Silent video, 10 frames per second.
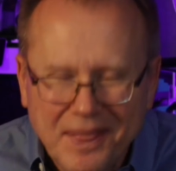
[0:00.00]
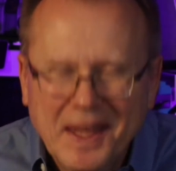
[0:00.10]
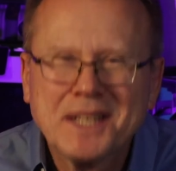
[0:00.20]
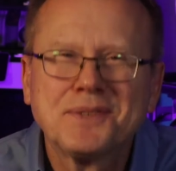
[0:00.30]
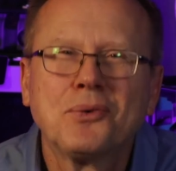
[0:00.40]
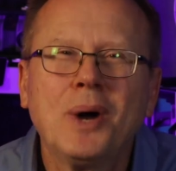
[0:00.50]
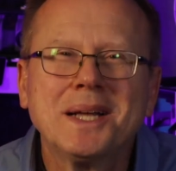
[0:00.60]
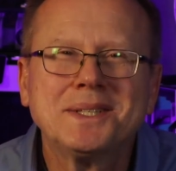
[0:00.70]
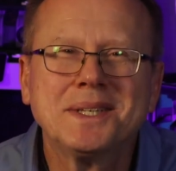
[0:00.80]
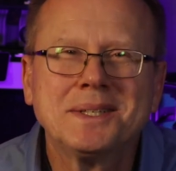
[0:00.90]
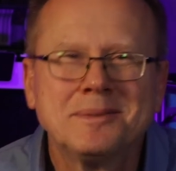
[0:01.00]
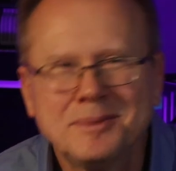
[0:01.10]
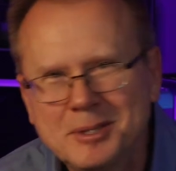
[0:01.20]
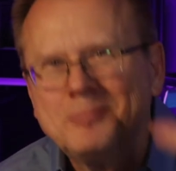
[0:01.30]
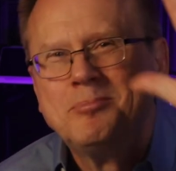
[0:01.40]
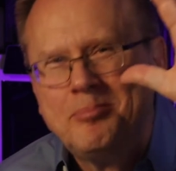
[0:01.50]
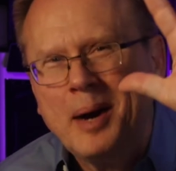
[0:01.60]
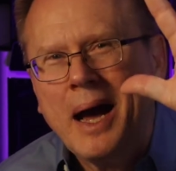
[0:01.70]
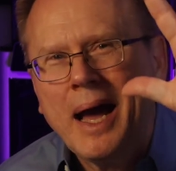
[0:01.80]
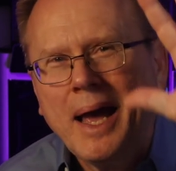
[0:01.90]
Thanks for watching.
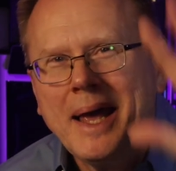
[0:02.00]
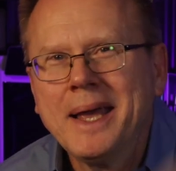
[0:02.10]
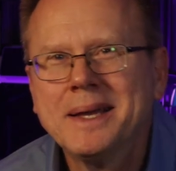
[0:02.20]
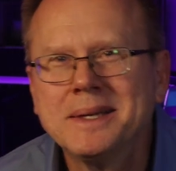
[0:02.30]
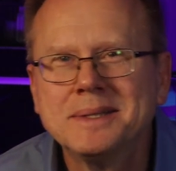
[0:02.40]
Bye!